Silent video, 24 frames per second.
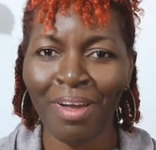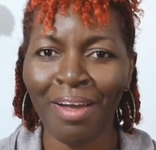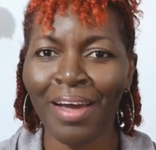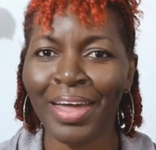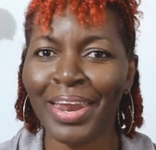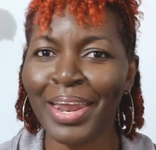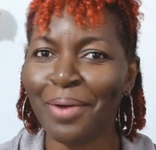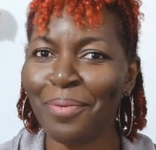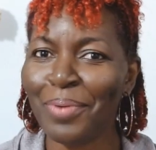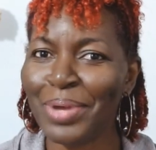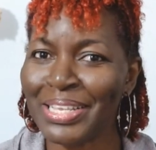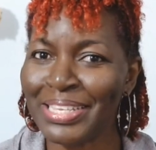
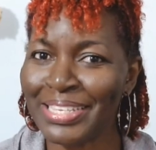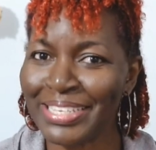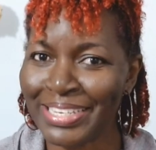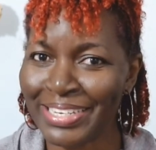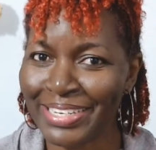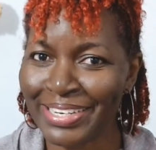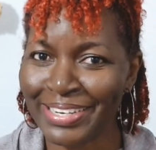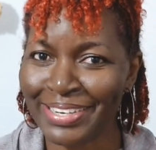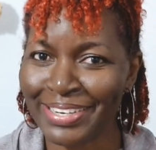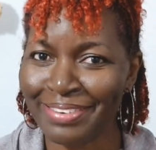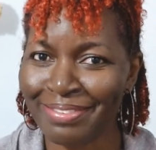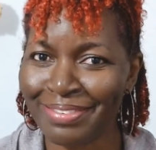And I went
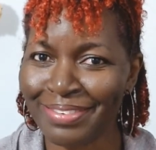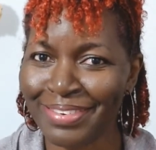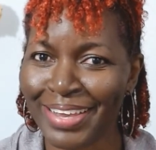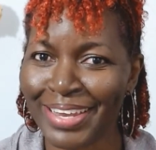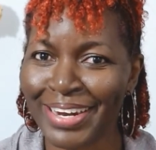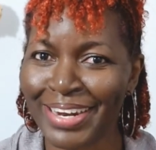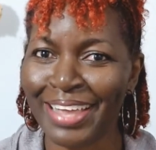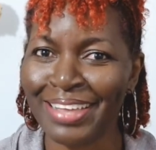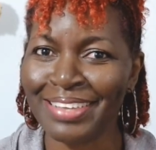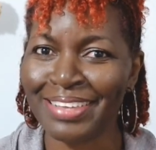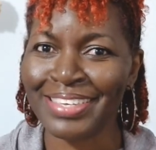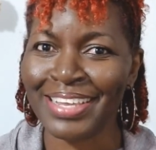in
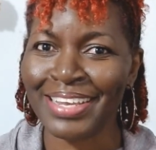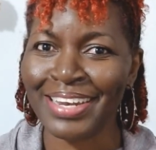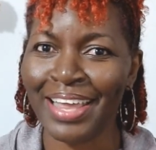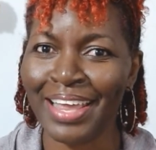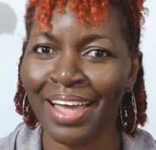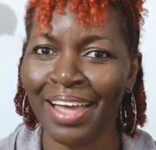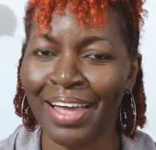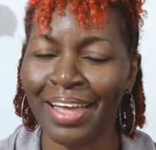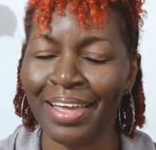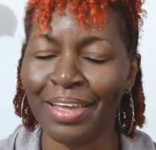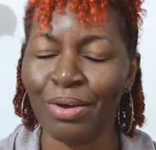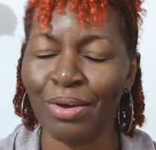and I said,
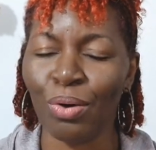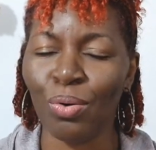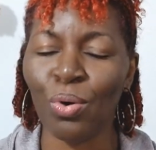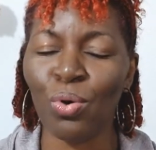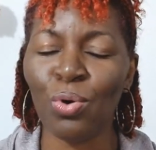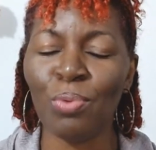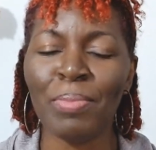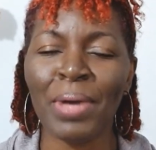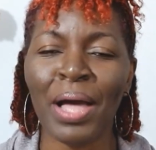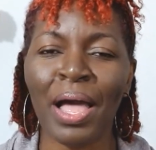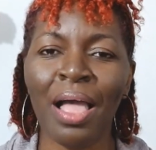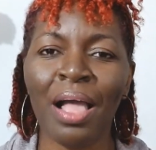hi.
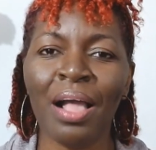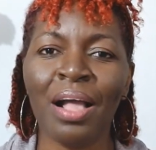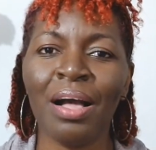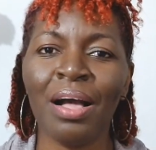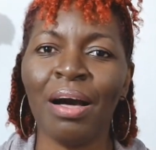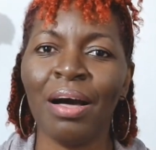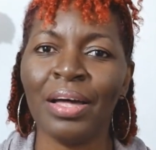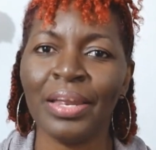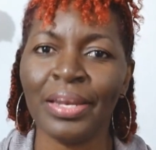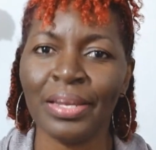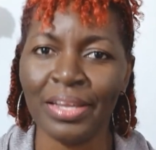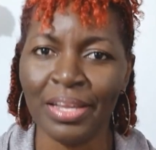Oh my
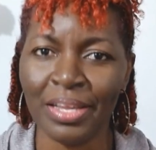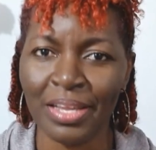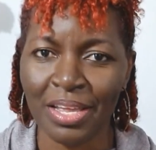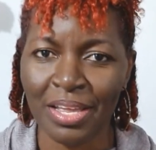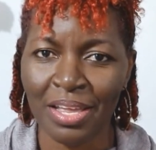God.